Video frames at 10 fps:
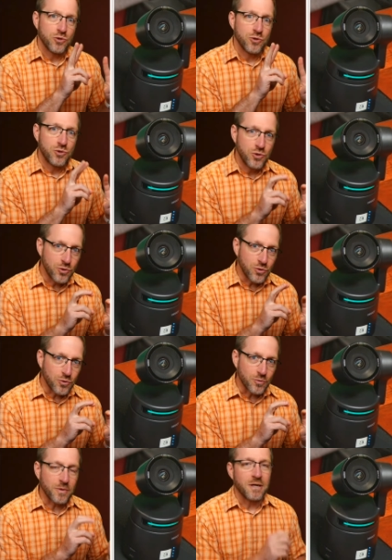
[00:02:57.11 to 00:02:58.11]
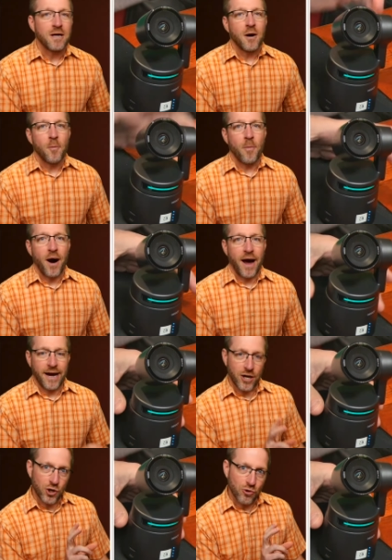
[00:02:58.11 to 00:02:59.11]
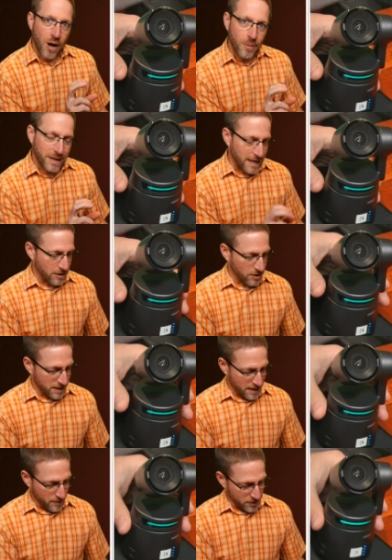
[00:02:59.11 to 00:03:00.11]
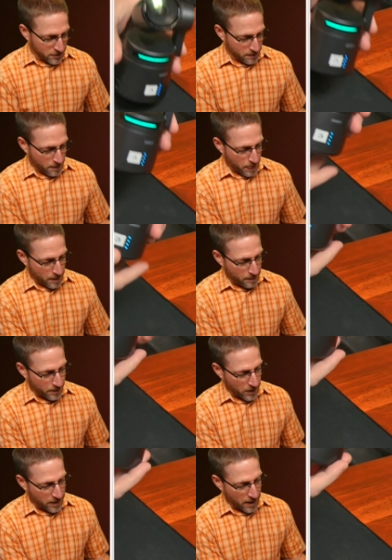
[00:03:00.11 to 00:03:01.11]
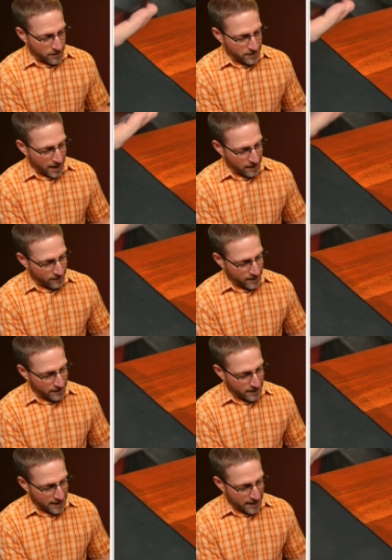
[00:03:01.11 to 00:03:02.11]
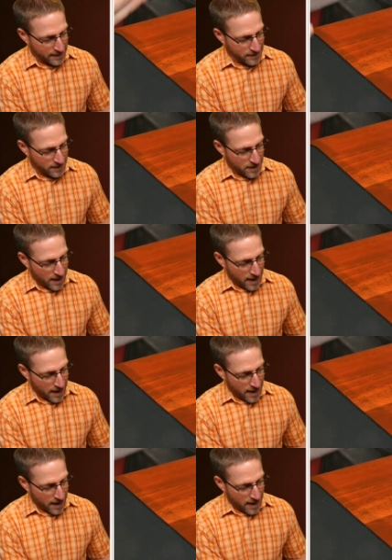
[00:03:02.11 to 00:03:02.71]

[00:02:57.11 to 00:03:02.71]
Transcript: zoom by cropping in on the image. On the other side of this is